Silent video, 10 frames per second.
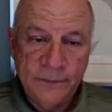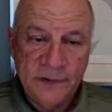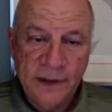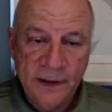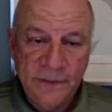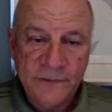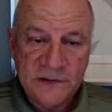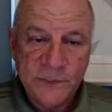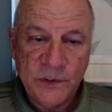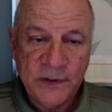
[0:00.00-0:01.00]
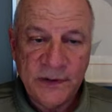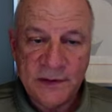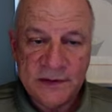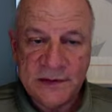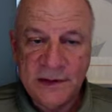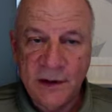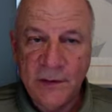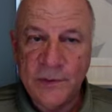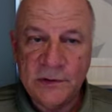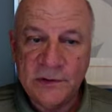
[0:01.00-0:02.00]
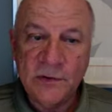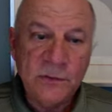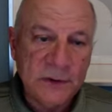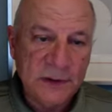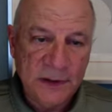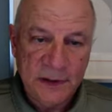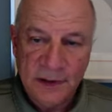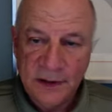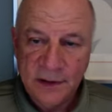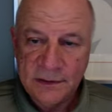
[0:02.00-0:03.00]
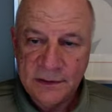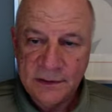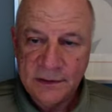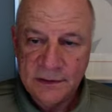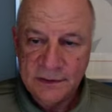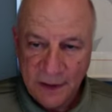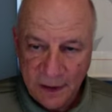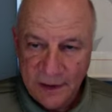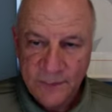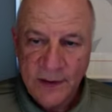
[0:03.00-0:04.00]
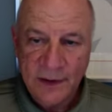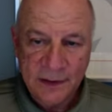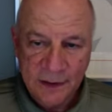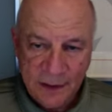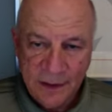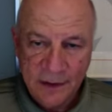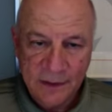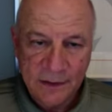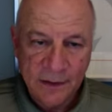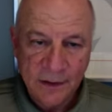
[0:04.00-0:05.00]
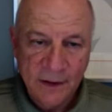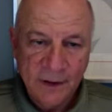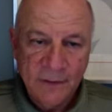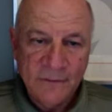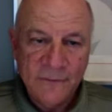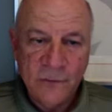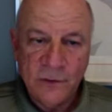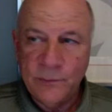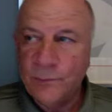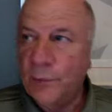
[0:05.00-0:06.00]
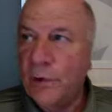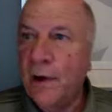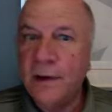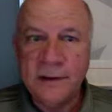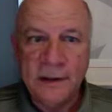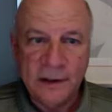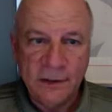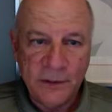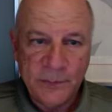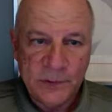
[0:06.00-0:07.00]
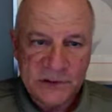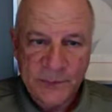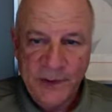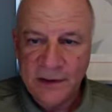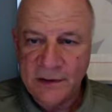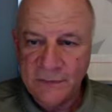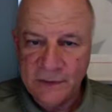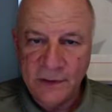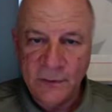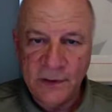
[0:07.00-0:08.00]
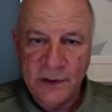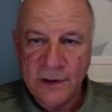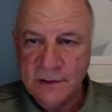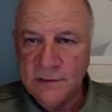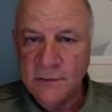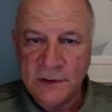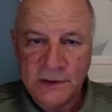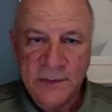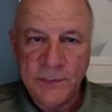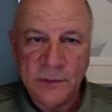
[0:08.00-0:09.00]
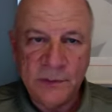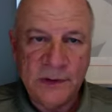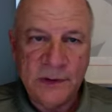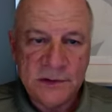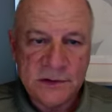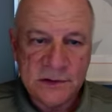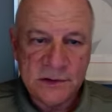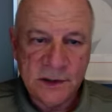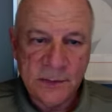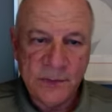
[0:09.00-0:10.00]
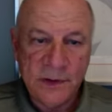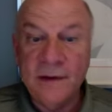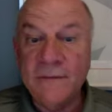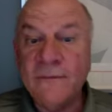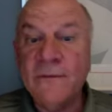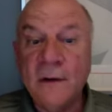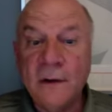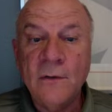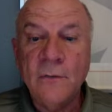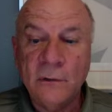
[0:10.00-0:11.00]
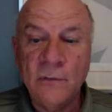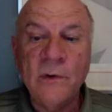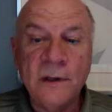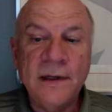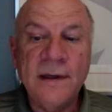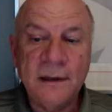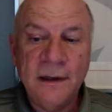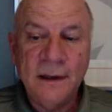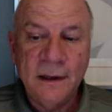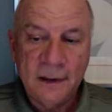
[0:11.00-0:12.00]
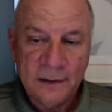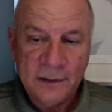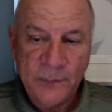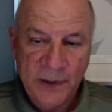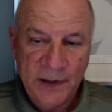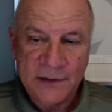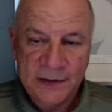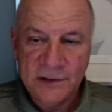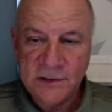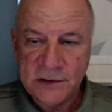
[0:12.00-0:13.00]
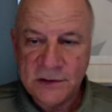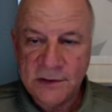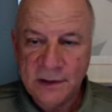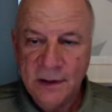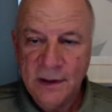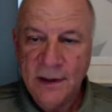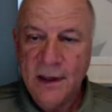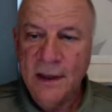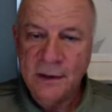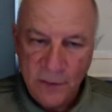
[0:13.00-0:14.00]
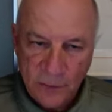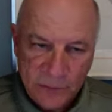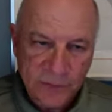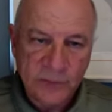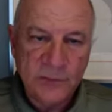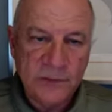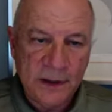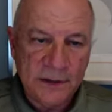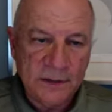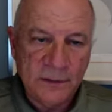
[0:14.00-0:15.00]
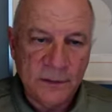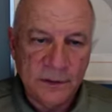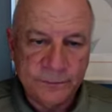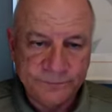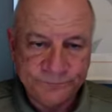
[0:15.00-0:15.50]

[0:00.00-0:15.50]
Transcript: Life is bringing us the opportunity, time and again, for broadening our perspective and going into a deeper relationship, if we're willing to pay attention and go through that door.